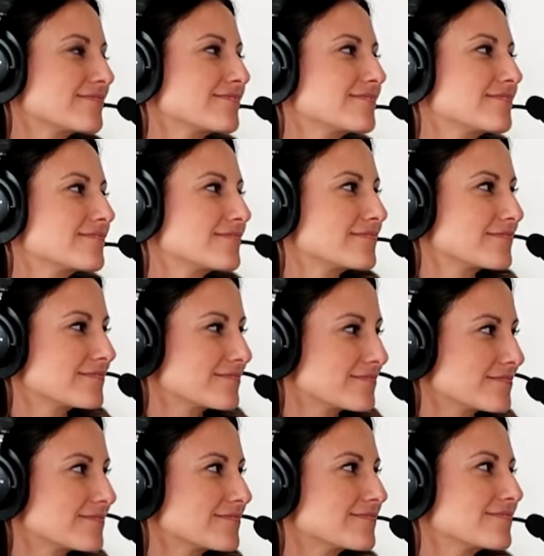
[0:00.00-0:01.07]

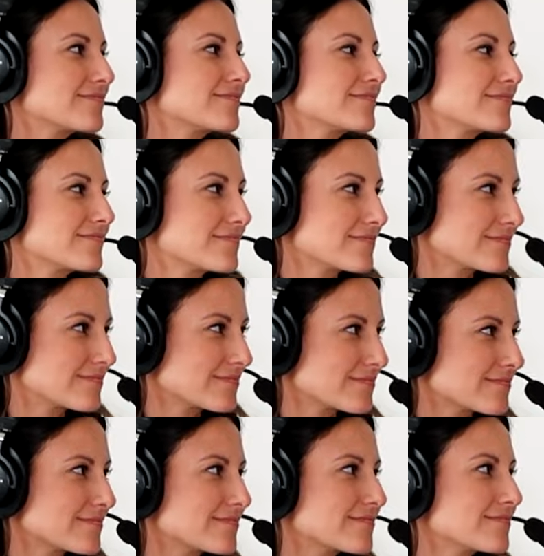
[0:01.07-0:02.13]

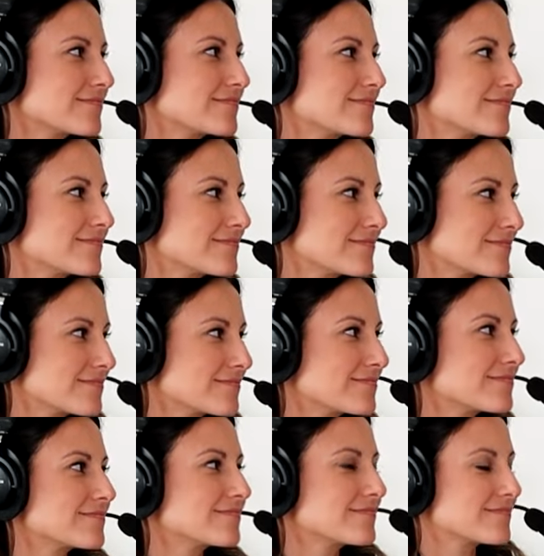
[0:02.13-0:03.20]

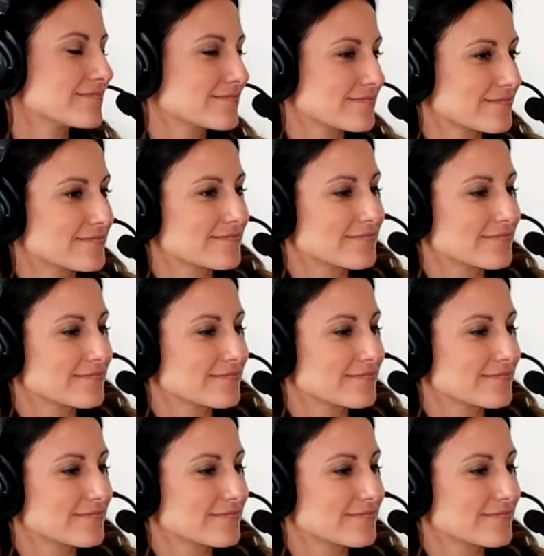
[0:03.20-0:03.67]
This person isn't speaking.